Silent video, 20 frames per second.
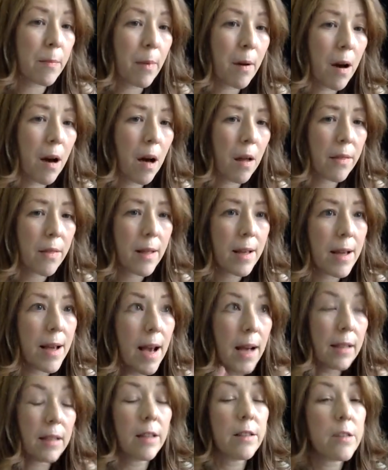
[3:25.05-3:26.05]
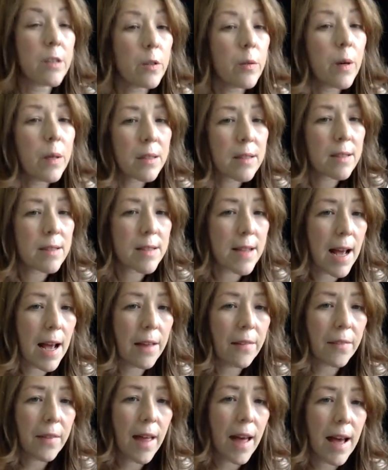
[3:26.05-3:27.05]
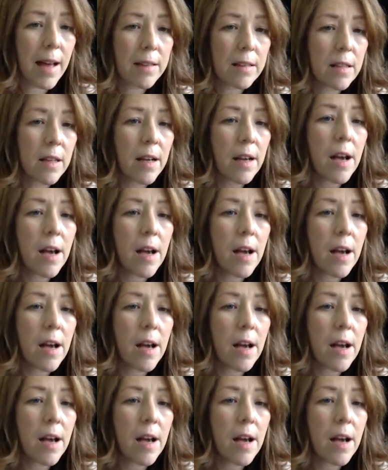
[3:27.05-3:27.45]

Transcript: bath, and I do understand that,